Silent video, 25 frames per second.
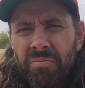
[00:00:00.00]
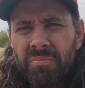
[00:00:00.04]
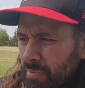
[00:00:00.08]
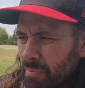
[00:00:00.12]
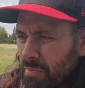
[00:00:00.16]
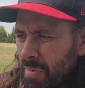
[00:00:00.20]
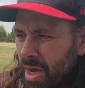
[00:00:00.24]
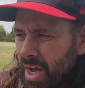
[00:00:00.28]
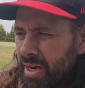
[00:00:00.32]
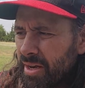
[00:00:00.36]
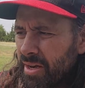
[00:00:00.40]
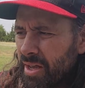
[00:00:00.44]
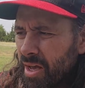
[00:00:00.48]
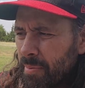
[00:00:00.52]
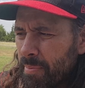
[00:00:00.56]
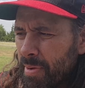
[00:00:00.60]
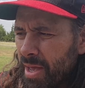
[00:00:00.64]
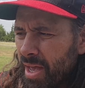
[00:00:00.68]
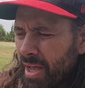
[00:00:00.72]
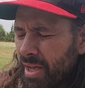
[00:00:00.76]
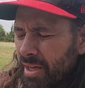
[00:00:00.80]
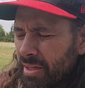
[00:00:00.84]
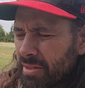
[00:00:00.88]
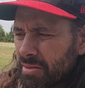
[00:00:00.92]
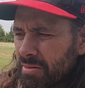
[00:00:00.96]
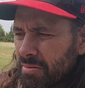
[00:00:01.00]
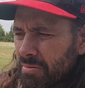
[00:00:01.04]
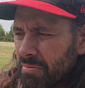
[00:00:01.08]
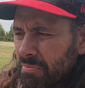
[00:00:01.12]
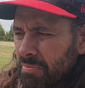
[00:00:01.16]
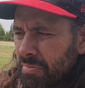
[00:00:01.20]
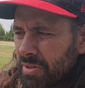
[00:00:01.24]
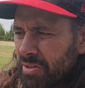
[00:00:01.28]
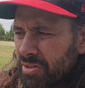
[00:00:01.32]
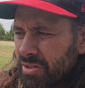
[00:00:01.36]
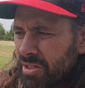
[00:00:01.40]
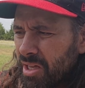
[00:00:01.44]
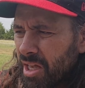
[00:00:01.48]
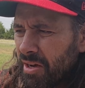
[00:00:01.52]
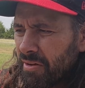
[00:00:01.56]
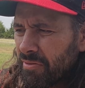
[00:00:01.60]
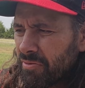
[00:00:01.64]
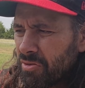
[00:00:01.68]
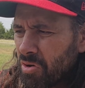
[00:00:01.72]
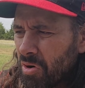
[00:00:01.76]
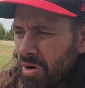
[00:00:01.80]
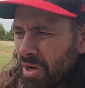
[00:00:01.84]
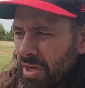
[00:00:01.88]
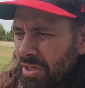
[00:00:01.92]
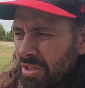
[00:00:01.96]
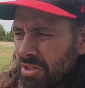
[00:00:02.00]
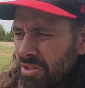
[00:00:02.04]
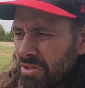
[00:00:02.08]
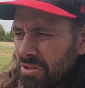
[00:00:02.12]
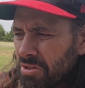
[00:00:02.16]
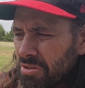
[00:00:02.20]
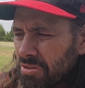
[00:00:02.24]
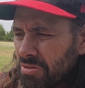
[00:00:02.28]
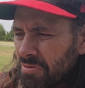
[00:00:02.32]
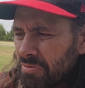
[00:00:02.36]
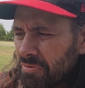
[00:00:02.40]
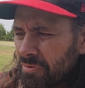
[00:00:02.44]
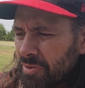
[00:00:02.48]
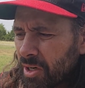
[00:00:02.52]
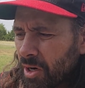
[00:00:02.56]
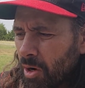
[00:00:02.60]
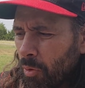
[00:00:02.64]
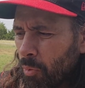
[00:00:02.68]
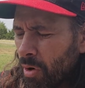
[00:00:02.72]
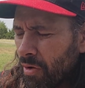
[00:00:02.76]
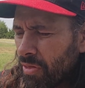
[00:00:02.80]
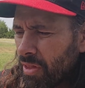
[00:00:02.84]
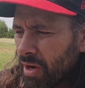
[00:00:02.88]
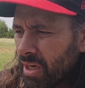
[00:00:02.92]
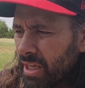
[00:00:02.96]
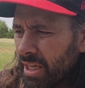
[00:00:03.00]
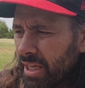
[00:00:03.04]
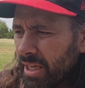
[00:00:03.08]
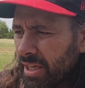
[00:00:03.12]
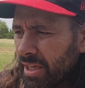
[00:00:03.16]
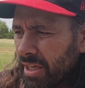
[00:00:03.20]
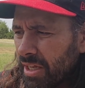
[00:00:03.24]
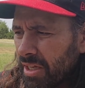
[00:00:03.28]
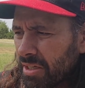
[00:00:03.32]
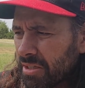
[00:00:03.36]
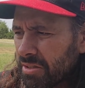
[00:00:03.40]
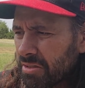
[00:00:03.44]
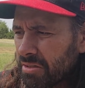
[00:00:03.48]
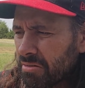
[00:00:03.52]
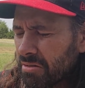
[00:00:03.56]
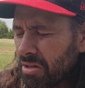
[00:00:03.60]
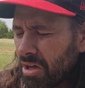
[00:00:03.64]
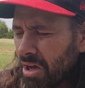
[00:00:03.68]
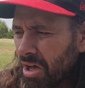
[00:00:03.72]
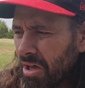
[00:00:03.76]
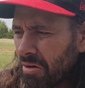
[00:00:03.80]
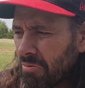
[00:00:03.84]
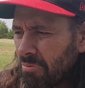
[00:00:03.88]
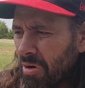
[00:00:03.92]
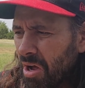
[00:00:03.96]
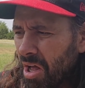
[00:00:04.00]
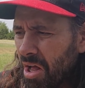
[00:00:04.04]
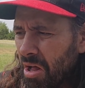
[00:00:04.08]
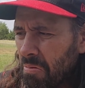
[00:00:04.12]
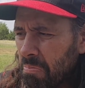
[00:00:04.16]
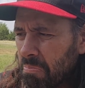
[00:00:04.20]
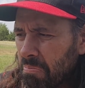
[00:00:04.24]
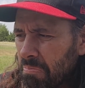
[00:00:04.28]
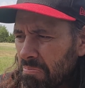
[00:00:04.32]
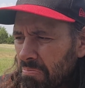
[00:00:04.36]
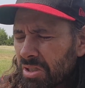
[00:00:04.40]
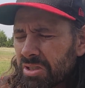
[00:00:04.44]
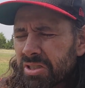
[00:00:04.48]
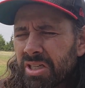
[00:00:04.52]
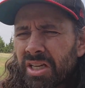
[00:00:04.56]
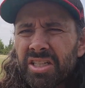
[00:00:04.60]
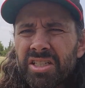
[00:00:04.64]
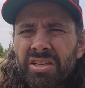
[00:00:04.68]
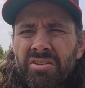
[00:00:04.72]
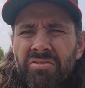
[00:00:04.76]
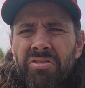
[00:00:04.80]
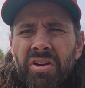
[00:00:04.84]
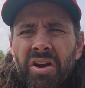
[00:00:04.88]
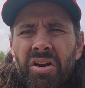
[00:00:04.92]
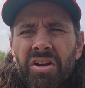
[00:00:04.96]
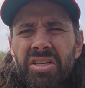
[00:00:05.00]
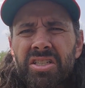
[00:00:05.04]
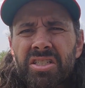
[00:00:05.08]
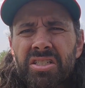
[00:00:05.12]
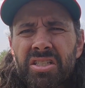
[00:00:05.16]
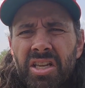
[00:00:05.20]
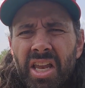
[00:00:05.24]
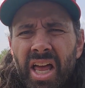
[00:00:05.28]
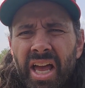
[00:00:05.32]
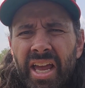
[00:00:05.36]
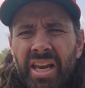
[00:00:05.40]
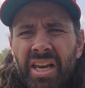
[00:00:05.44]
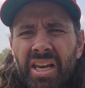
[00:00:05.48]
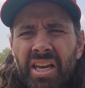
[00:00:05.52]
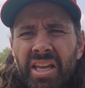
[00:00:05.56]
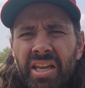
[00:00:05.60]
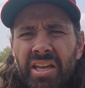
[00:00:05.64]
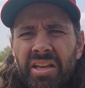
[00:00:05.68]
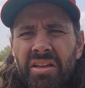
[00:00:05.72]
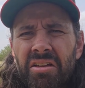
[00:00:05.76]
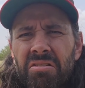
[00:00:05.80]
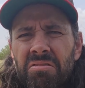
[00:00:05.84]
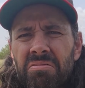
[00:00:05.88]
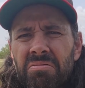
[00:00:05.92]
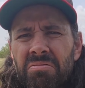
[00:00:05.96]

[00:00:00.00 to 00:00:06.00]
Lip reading: My dumbass, instead of trying to figure out where the leak is, thought, well, it looks like it's a very slight leak.